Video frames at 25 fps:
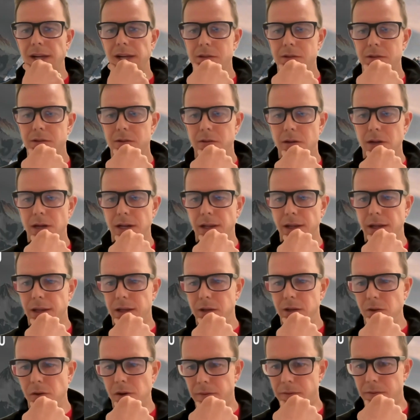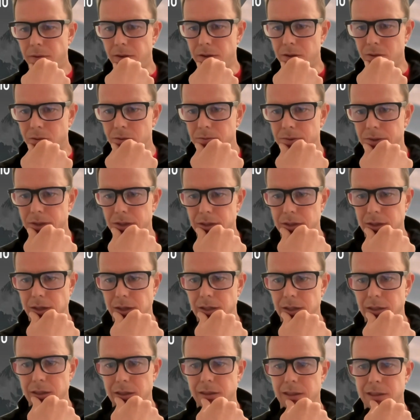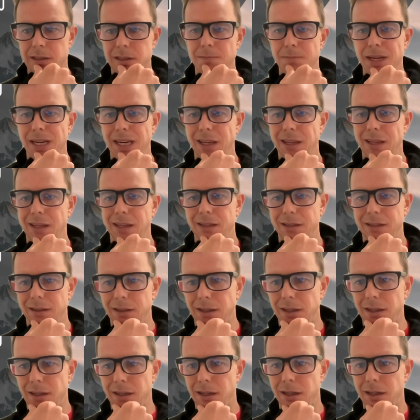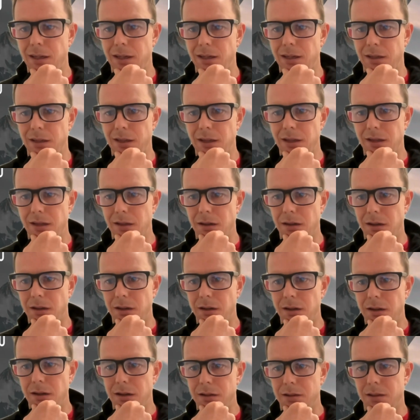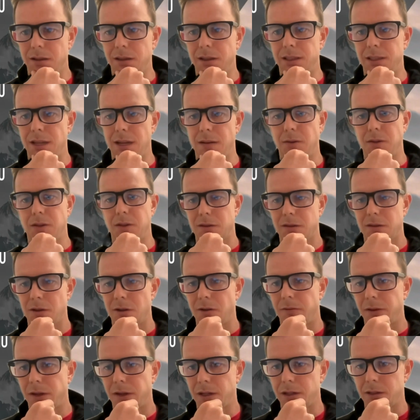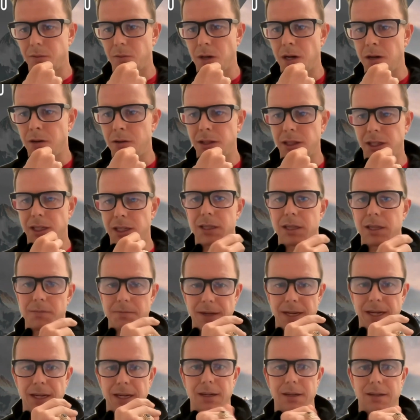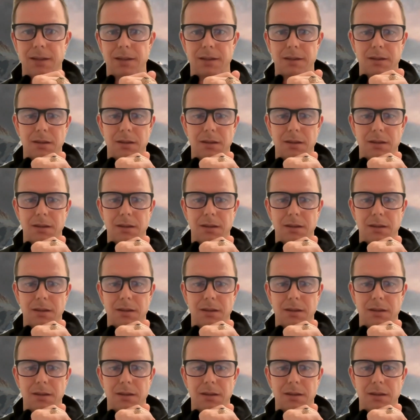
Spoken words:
think you covered this one, but does this immediately delete tables in Snowflake as well? Like, is it immediate?